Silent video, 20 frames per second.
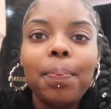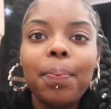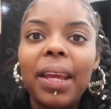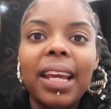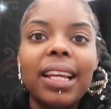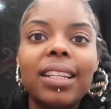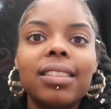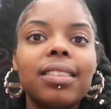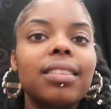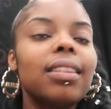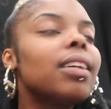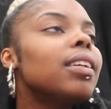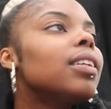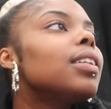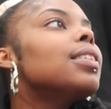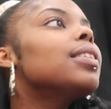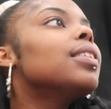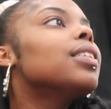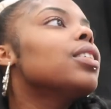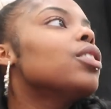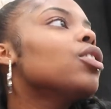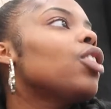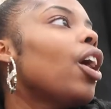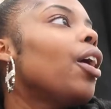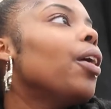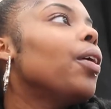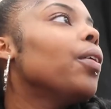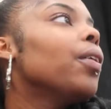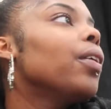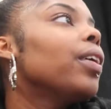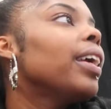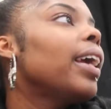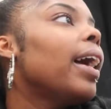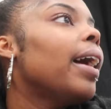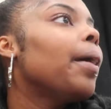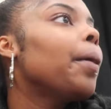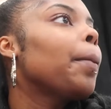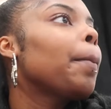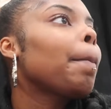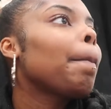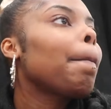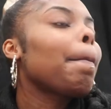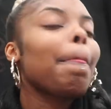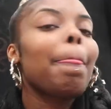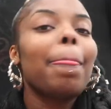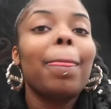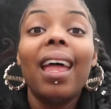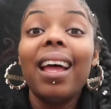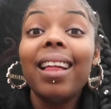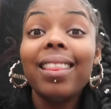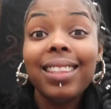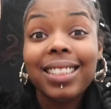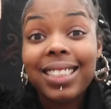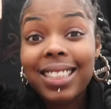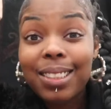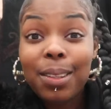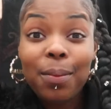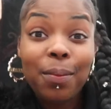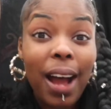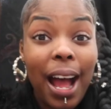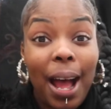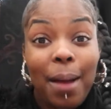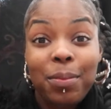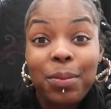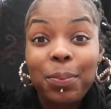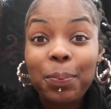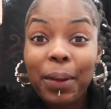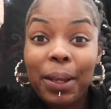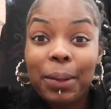Kiss. So yeah, this is the vibe.